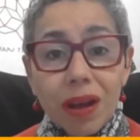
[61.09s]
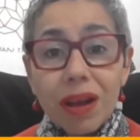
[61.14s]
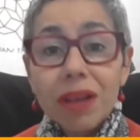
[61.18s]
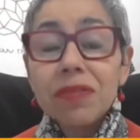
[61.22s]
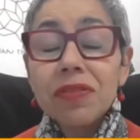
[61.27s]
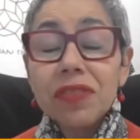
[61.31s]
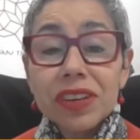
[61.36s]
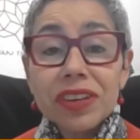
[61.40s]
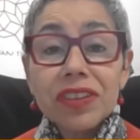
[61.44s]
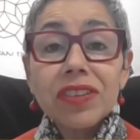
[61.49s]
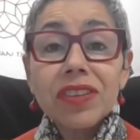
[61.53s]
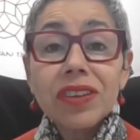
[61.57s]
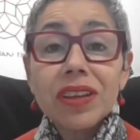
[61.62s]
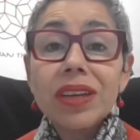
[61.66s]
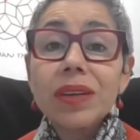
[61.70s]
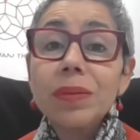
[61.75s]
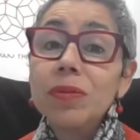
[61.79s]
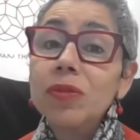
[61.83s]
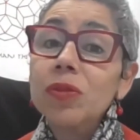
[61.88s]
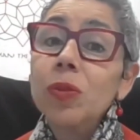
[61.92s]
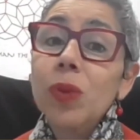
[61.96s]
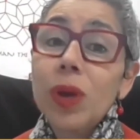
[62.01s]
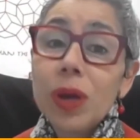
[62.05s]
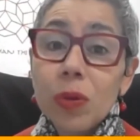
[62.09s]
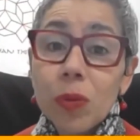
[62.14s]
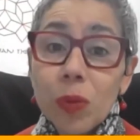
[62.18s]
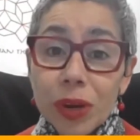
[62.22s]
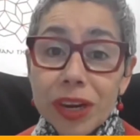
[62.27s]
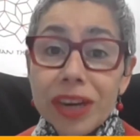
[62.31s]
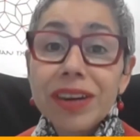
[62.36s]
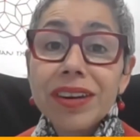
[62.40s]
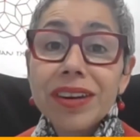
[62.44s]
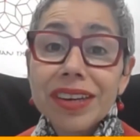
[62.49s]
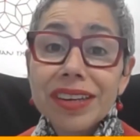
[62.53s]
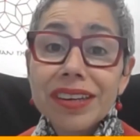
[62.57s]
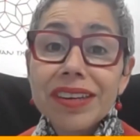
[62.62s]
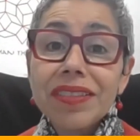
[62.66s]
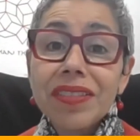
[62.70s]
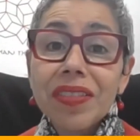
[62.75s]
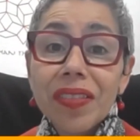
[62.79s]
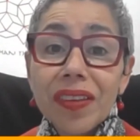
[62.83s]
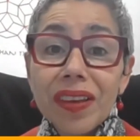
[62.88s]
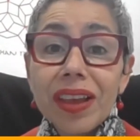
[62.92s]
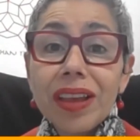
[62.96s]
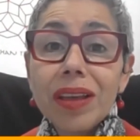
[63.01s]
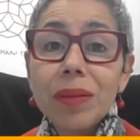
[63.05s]
oftentimes what we are going
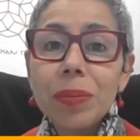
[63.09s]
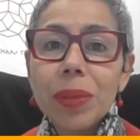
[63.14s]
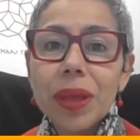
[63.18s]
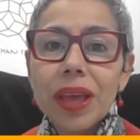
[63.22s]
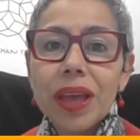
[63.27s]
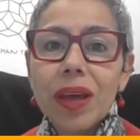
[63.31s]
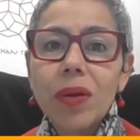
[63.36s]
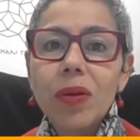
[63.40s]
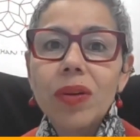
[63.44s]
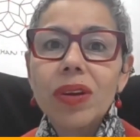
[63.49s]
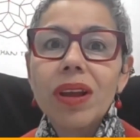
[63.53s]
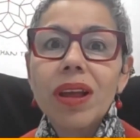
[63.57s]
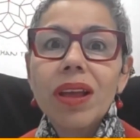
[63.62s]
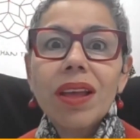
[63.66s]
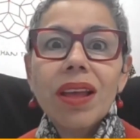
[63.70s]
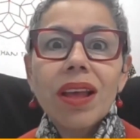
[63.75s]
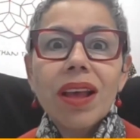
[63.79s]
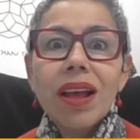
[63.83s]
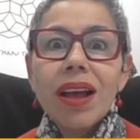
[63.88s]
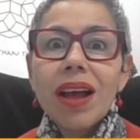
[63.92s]
to think about